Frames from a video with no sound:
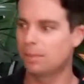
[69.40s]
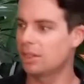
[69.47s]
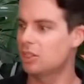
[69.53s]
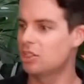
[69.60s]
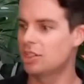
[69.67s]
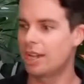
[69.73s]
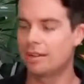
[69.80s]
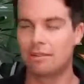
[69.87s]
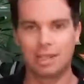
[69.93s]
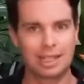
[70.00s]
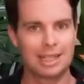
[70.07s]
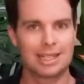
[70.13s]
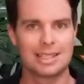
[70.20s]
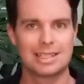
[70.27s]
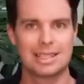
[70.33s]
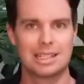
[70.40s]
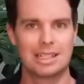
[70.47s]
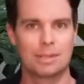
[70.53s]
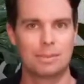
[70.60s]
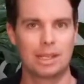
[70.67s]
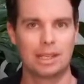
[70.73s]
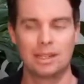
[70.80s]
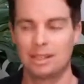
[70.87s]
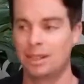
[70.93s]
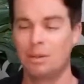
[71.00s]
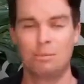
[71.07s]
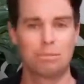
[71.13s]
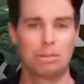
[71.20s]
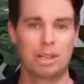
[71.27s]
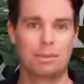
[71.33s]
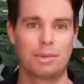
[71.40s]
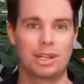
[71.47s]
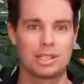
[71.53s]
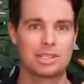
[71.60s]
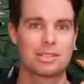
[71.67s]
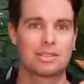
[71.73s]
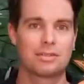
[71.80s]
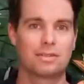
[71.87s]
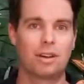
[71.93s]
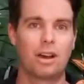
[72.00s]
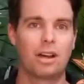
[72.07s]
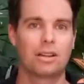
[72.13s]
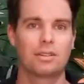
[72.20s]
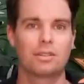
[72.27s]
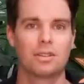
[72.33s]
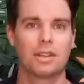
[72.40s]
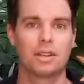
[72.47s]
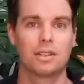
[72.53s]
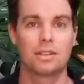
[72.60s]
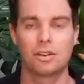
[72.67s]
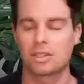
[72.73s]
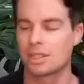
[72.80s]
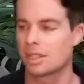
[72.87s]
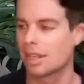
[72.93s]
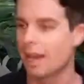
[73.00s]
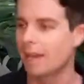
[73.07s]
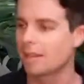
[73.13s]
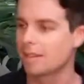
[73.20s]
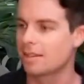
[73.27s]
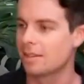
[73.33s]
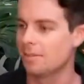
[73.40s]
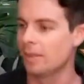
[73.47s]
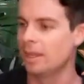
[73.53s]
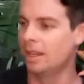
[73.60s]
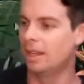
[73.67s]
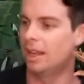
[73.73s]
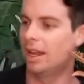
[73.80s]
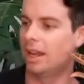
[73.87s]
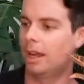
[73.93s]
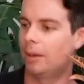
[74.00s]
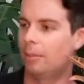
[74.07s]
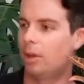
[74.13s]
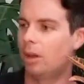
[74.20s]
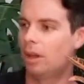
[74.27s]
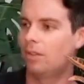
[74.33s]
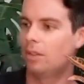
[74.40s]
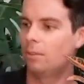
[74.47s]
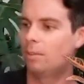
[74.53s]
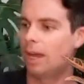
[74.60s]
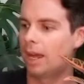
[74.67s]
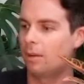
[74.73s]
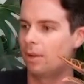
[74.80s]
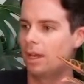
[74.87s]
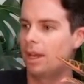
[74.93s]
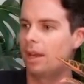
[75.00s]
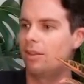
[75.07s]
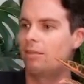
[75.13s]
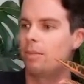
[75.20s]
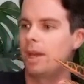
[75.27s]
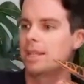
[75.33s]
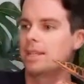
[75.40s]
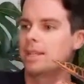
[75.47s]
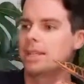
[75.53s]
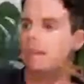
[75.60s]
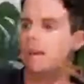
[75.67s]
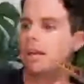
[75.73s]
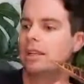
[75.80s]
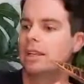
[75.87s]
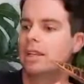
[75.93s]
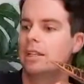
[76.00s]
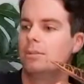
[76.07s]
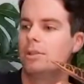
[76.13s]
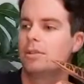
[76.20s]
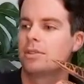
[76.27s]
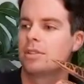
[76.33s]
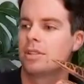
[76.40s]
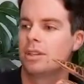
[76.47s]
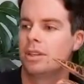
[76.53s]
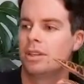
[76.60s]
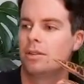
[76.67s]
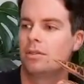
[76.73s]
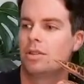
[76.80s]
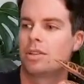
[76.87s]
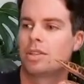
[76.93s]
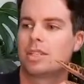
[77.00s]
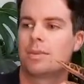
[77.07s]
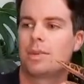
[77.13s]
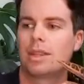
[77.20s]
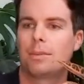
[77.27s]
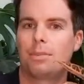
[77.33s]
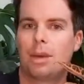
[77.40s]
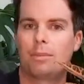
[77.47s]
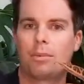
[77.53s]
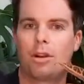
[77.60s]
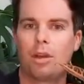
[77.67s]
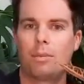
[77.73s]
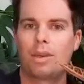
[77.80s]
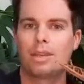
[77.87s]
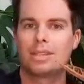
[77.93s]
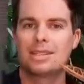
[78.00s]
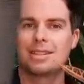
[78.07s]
generally considered to be pretty much fine for dogs and cats. Over the back we have basically the unkillables, which is some of the peperomias.